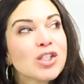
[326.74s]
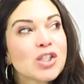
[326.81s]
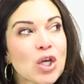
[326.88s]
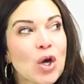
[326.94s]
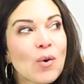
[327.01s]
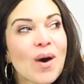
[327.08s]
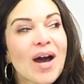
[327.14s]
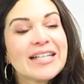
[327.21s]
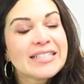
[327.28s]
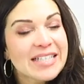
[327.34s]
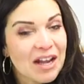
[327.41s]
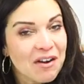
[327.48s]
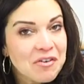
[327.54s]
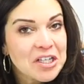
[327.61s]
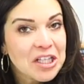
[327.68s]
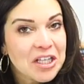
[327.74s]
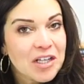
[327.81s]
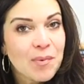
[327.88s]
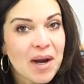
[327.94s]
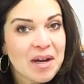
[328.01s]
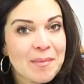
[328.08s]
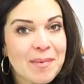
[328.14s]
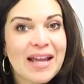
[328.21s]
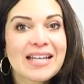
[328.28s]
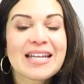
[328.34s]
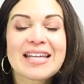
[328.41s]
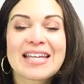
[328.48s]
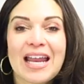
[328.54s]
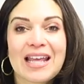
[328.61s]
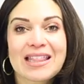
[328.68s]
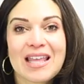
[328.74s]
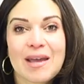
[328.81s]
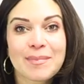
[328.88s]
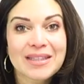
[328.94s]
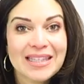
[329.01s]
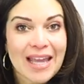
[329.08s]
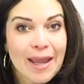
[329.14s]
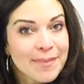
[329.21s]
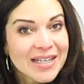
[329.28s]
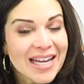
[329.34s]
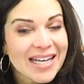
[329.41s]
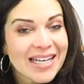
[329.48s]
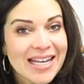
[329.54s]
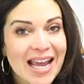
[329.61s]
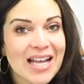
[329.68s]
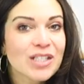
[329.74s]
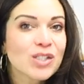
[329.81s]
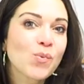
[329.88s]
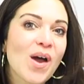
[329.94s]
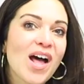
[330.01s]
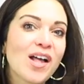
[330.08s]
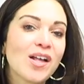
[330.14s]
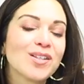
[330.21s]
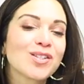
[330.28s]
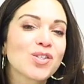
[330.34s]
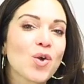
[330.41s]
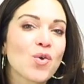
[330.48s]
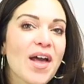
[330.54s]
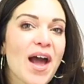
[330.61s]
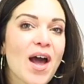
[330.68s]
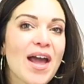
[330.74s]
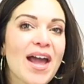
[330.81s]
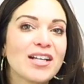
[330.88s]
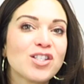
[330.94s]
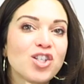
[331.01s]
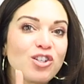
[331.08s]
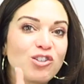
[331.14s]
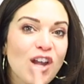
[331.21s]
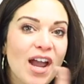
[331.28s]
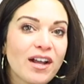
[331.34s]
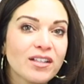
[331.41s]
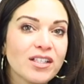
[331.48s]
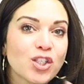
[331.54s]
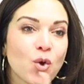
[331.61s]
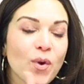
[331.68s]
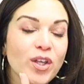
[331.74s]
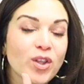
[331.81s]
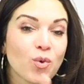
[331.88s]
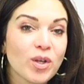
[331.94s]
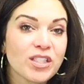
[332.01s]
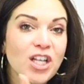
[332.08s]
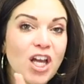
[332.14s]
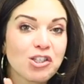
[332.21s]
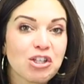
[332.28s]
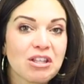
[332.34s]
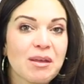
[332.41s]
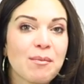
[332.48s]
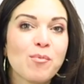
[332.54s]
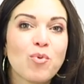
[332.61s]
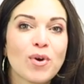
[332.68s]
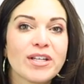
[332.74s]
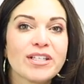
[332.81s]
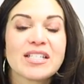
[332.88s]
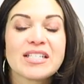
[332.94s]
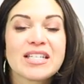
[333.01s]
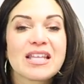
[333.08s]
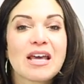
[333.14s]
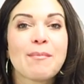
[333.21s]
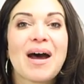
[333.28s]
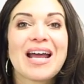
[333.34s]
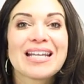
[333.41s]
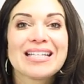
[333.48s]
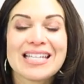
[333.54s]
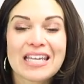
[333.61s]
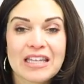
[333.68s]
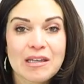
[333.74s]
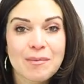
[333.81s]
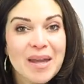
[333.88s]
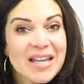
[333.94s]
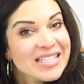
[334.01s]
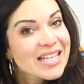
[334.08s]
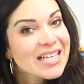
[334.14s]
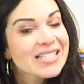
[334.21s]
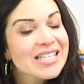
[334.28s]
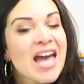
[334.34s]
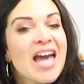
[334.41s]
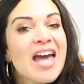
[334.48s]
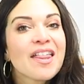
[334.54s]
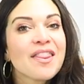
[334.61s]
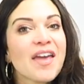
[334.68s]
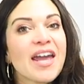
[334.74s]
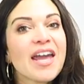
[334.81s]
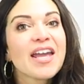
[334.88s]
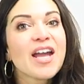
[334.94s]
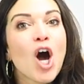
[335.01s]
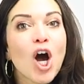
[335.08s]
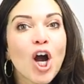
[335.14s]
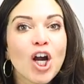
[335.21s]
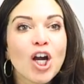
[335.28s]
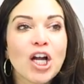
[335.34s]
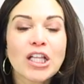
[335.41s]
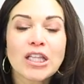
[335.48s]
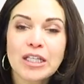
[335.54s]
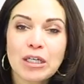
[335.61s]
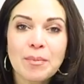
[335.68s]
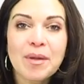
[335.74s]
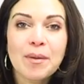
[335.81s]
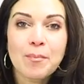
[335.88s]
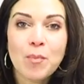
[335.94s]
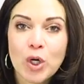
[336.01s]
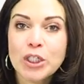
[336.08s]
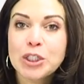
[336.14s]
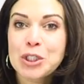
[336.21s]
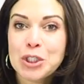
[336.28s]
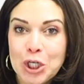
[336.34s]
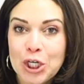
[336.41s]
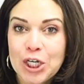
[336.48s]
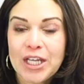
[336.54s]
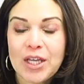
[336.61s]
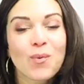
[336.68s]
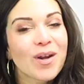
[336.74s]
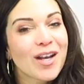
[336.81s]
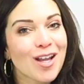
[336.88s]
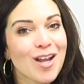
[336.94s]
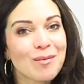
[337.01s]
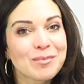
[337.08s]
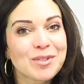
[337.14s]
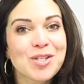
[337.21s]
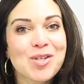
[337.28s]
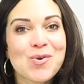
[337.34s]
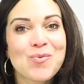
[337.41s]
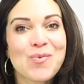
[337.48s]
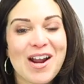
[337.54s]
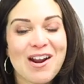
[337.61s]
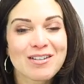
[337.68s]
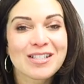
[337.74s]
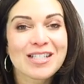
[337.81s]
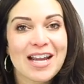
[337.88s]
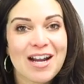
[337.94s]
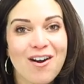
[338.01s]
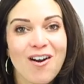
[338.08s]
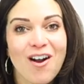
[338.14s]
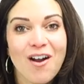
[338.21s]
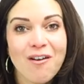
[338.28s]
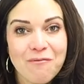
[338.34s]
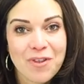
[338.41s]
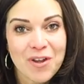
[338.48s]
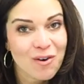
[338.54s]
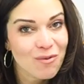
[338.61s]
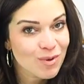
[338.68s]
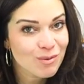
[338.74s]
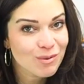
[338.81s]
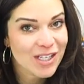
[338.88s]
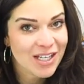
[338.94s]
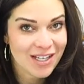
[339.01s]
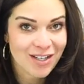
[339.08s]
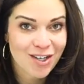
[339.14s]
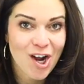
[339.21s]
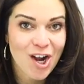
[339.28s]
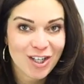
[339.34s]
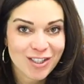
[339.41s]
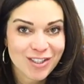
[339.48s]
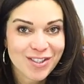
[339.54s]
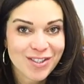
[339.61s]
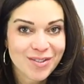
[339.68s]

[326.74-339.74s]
So I definitely recommend getting them laminated as well, so that as your child is going through and touching them and pointing to them on a daily basis, they are a little bit more sturdy when it comes to the wear and tear of their routine cards.